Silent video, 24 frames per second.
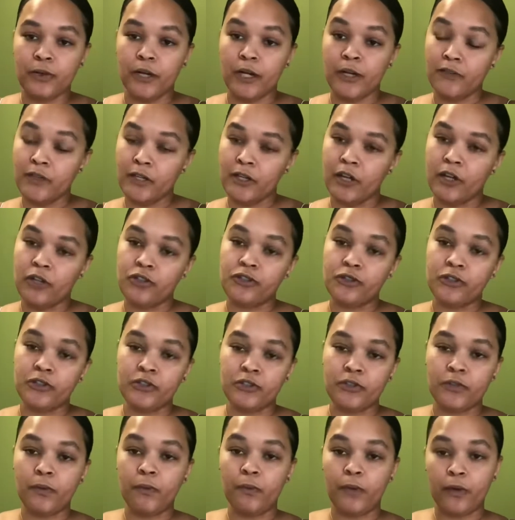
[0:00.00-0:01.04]
of the
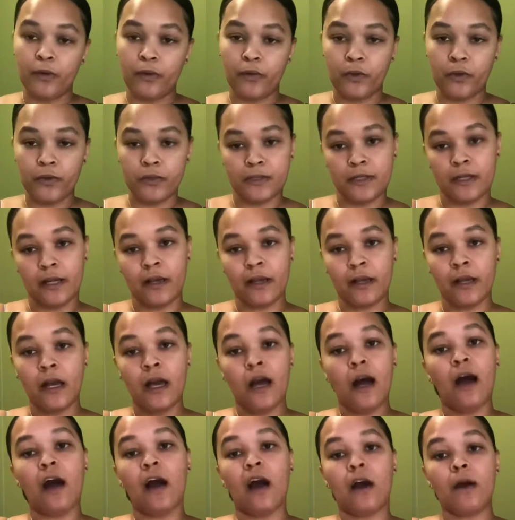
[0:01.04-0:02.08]
102 minerals that
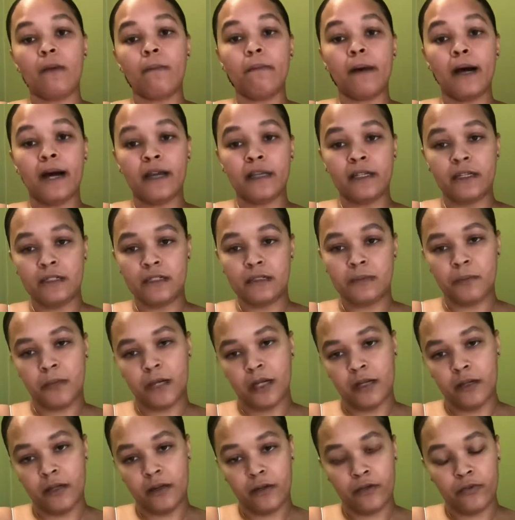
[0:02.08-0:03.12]
our body is
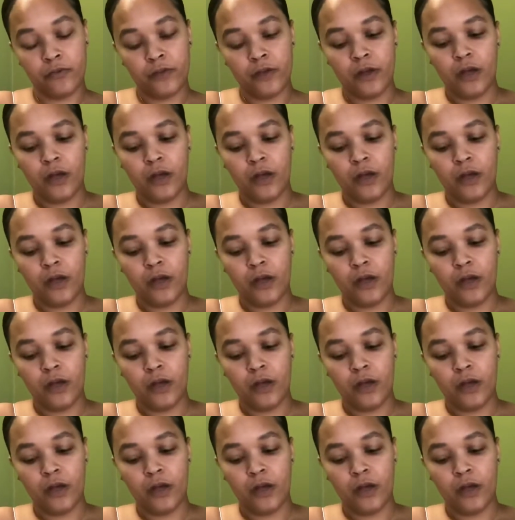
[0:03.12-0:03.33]
made of.